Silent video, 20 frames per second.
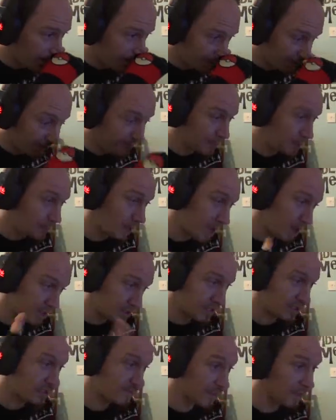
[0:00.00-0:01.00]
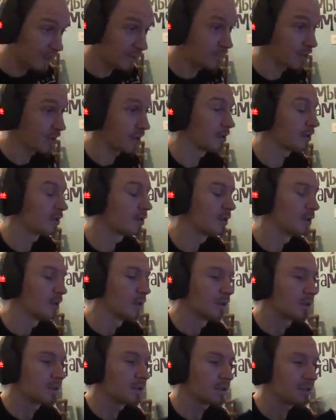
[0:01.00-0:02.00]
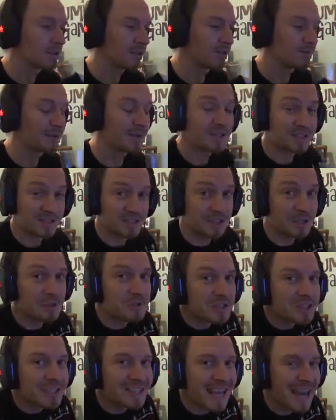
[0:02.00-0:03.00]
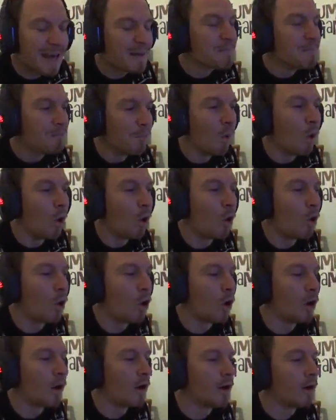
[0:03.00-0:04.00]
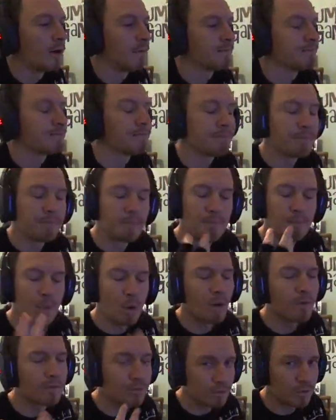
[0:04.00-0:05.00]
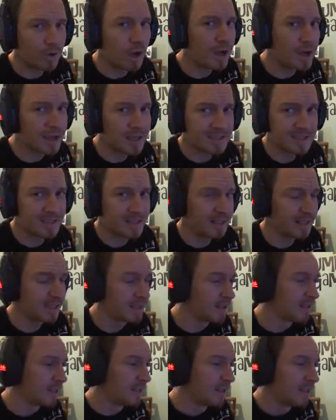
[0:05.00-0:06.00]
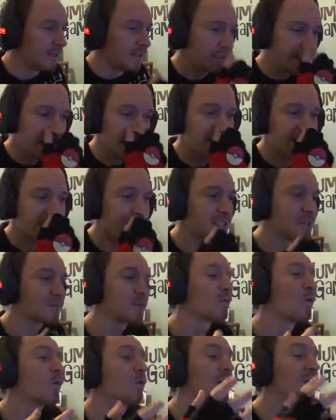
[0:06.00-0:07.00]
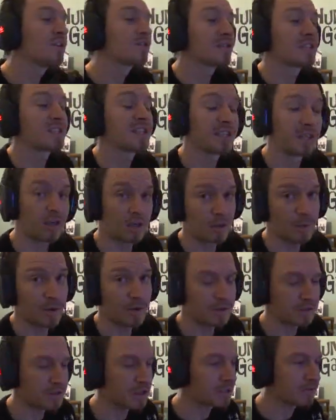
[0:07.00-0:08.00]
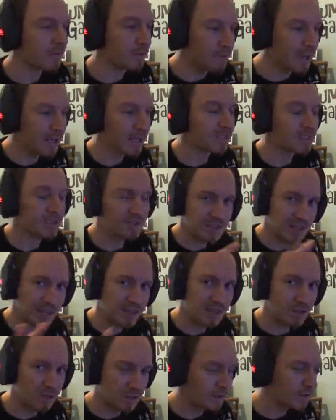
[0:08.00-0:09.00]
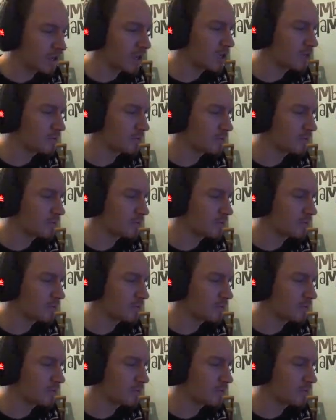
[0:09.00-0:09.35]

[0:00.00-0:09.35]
third-party developer stuff, because you just get more variety. You get to see some of the more interesting locomotives. Because for me, as I've said in other videos